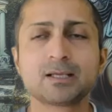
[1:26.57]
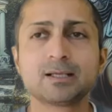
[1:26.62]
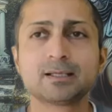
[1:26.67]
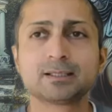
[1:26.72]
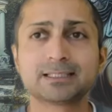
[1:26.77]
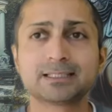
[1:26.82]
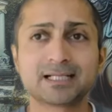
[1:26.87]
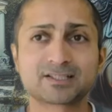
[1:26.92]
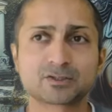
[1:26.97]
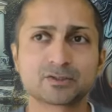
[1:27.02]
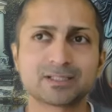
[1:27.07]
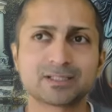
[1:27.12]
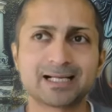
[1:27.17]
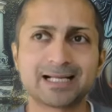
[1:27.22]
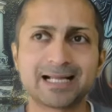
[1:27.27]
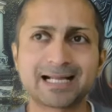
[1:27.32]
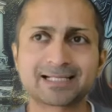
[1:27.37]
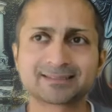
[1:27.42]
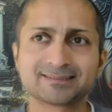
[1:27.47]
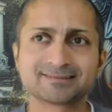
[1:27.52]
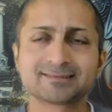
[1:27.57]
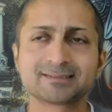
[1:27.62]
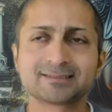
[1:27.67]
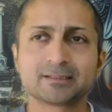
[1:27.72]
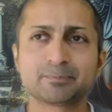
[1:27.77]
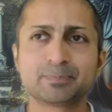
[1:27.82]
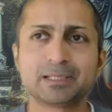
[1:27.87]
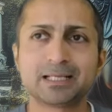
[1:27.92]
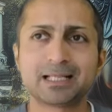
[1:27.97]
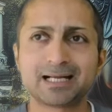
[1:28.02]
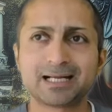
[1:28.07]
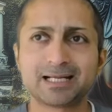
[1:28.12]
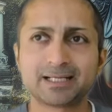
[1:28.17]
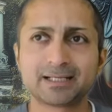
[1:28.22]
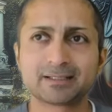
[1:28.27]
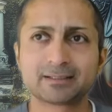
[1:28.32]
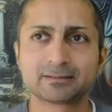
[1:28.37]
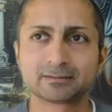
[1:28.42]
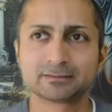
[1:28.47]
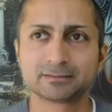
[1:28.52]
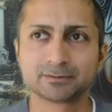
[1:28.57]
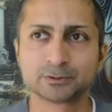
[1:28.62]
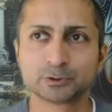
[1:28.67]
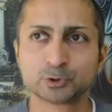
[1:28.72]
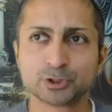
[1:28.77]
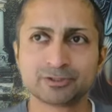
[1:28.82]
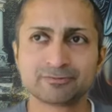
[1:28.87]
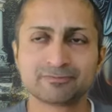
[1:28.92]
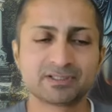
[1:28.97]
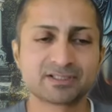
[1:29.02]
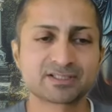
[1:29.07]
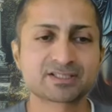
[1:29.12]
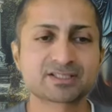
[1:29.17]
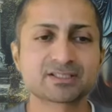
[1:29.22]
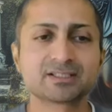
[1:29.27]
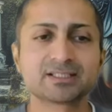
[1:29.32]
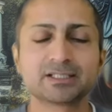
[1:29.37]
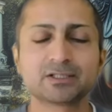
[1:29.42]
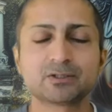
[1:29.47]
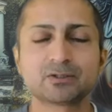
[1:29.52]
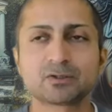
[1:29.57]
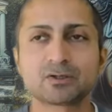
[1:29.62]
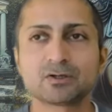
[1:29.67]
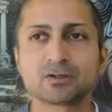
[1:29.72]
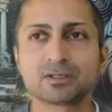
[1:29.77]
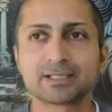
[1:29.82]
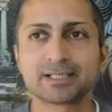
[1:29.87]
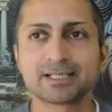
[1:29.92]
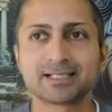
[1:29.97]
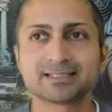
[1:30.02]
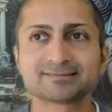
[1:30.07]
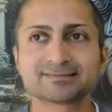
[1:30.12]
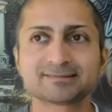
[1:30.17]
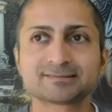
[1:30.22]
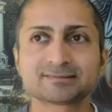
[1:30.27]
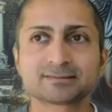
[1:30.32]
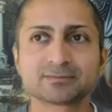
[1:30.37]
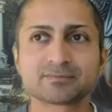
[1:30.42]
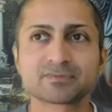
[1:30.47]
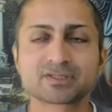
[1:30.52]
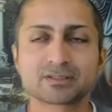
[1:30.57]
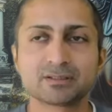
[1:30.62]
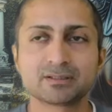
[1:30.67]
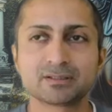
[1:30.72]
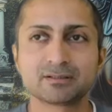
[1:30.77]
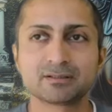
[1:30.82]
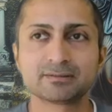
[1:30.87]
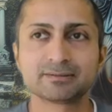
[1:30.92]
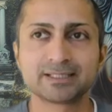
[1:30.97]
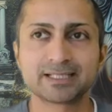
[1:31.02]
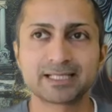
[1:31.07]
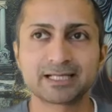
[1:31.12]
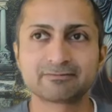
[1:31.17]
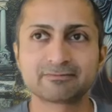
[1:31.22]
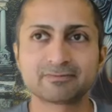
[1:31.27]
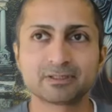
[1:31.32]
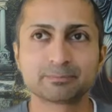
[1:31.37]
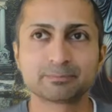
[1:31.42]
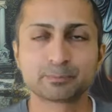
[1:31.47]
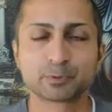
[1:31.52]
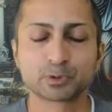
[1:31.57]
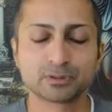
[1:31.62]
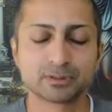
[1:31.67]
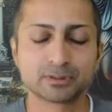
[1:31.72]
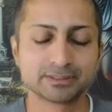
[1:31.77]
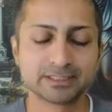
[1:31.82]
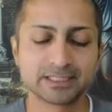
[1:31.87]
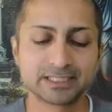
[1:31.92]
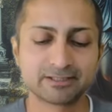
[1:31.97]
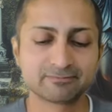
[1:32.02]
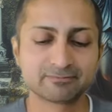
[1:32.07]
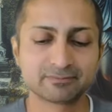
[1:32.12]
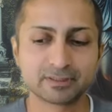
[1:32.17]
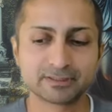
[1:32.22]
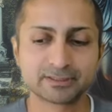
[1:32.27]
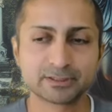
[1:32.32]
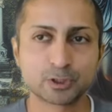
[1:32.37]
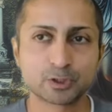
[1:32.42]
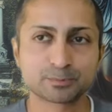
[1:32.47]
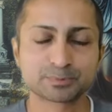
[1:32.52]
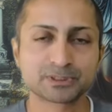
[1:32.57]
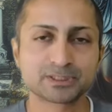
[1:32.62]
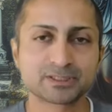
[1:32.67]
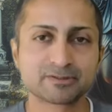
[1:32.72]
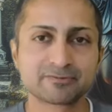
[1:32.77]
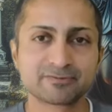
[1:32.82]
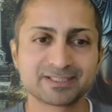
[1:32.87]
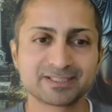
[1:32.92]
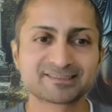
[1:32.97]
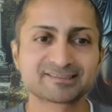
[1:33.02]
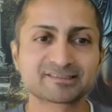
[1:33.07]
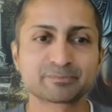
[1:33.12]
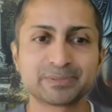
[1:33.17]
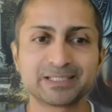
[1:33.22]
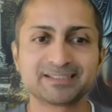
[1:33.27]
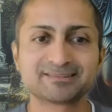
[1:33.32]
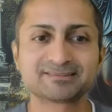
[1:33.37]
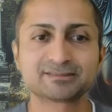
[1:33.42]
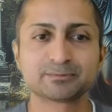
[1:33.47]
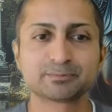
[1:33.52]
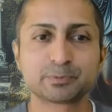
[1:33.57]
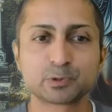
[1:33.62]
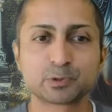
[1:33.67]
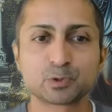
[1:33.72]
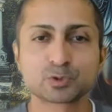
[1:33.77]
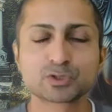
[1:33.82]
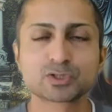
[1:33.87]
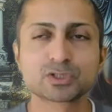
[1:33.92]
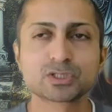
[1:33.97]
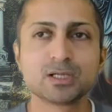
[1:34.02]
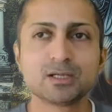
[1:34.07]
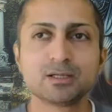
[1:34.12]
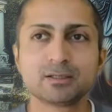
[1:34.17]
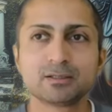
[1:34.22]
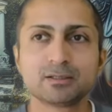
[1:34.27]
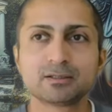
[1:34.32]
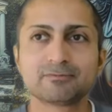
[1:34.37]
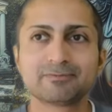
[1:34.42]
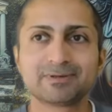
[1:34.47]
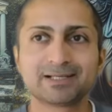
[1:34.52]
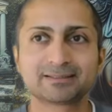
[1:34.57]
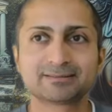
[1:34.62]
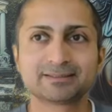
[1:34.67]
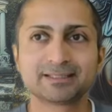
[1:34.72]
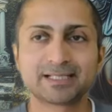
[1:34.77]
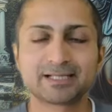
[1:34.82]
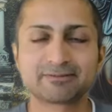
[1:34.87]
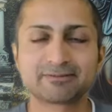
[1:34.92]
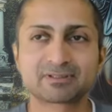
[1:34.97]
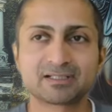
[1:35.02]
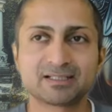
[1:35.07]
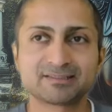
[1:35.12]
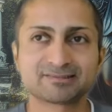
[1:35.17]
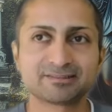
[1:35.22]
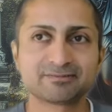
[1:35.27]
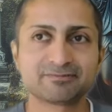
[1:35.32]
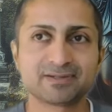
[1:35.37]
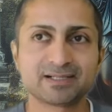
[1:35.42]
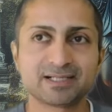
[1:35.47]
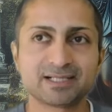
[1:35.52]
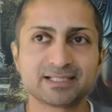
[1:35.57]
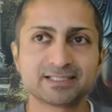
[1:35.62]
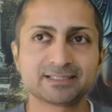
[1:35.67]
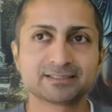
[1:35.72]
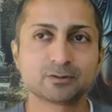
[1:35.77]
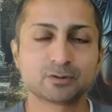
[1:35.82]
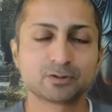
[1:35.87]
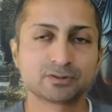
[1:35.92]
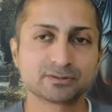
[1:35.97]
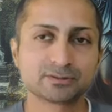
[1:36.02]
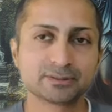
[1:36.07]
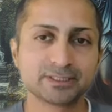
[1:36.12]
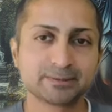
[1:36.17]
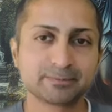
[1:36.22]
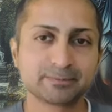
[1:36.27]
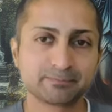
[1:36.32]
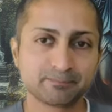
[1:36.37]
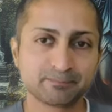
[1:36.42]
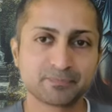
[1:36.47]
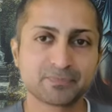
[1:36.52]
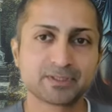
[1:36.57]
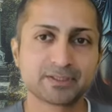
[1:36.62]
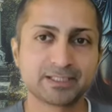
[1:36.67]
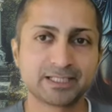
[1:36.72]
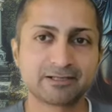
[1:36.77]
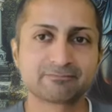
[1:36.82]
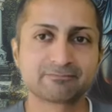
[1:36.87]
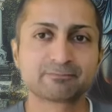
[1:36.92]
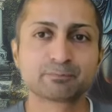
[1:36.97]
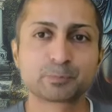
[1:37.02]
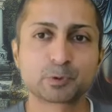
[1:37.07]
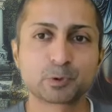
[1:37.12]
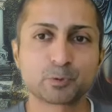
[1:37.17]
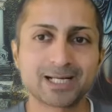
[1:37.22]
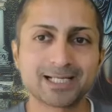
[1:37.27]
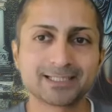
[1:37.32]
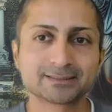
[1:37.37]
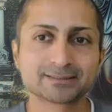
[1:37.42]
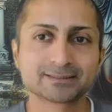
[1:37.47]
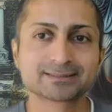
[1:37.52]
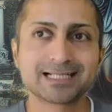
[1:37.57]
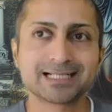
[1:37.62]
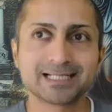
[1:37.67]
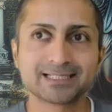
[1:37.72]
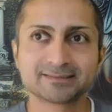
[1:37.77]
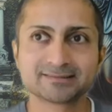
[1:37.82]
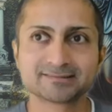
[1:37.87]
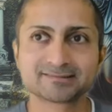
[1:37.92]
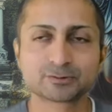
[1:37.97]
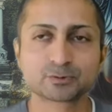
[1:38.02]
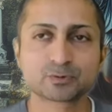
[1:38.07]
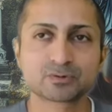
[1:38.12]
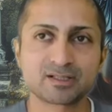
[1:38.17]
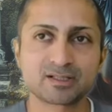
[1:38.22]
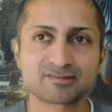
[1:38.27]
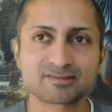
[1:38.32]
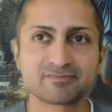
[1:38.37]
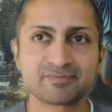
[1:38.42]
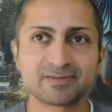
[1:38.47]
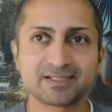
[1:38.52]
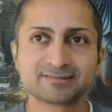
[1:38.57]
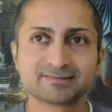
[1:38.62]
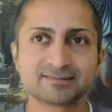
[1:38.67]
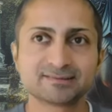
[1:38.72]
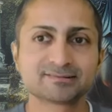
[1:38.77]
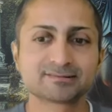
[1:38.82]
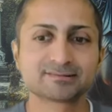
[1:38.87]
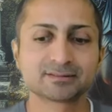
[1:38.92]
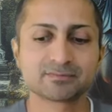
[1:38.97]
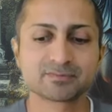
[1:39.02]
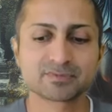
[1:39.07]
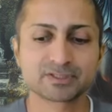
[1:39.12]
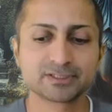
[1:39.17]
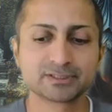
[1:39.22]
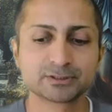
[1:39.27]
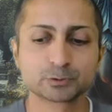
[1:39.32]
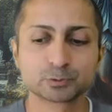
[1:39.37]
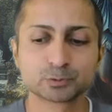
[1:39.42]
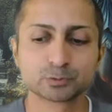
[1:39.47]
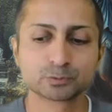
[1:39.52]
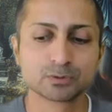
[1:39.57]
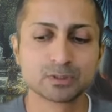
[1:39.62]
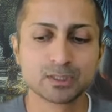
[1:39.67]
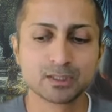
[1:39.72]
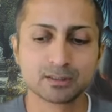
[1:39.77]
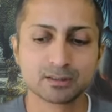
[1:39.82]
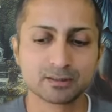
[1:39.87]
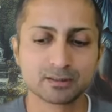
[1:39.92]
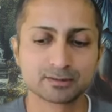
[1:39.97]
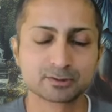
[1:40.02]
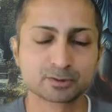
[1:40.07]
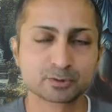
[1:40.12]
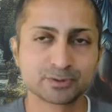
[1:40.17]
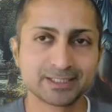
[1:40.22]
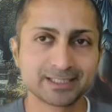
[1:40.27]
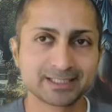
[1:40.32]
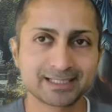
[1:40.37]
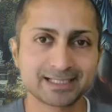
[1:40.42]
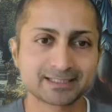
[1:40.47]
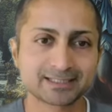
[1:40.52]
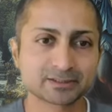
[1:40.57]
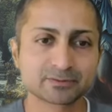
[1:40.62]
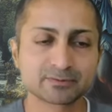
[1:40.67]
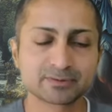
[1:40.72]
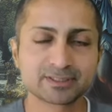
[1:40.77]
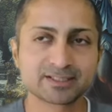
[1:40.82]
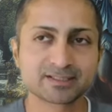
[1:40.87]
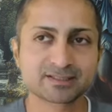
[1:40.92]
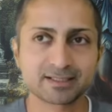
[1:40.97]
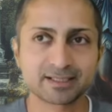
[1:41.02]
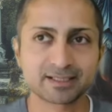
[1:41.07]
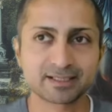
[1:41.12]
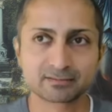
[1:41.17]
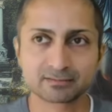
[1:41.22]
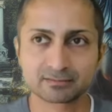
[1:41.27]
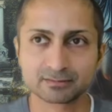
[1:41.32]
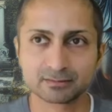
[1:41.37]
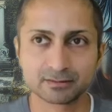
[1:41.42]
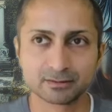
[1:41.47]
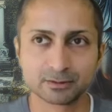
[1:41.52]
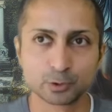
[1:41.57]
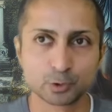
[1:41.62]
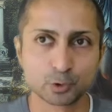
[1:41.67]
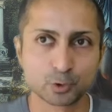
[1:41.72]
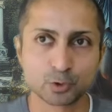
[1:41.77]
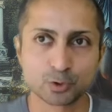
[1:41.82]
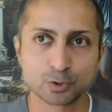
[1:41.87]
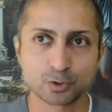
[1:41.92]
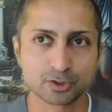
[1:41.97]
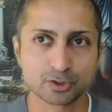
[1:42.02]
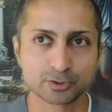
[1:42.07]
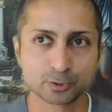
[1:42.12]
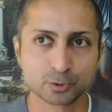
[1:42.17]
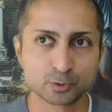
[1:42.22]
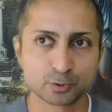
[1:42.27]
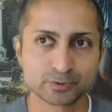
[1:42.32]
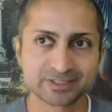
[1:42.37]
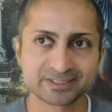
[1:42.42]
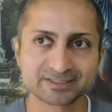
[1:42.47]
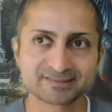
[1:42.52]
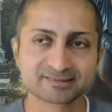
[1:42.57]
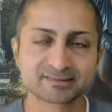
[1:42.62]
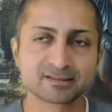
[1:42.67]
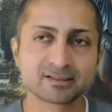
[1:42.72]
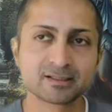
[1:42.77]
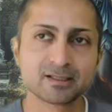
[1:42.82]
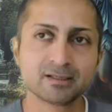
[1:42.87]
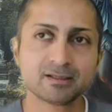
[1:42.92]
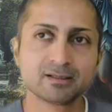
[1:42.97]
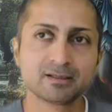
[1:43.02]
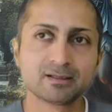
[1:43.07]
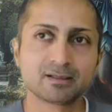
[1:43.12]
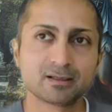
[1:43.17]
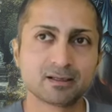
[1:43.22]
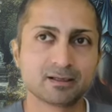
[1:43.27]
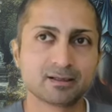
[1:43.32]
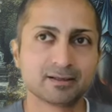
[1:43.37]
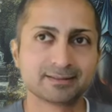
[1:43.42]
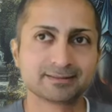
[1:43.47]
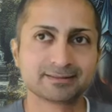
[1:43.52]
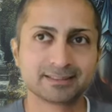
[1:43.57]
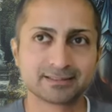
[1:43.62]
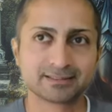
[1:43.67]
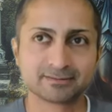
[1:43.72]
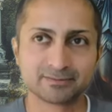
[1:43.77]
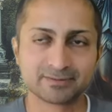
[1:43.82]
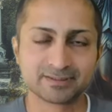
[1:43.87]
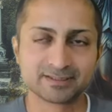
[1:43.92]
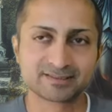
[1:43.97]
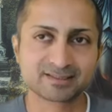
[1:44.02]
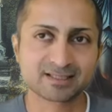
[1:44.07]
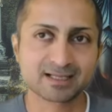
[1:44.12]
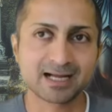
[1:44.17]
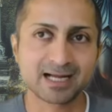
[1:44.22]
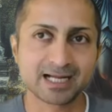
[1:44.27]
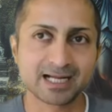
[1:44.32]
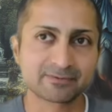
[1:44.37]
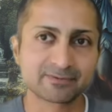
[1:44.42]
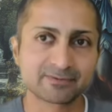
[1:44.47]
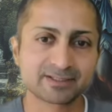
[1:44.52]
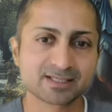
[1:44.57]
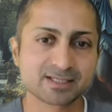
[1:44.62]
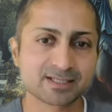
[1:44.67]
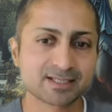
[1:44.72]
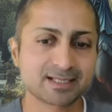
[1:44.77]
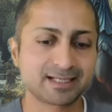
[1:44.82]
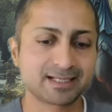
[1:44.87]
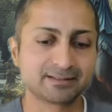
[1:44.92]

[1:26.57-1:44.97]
Yeah, so the act doesn't apply universally on all AI systems. Uh, they have they have adopted a risk-based approach where they have classified or they they have provided guidance to classify systems into uh, three categories like low or no risk, uh, and then there is high risk,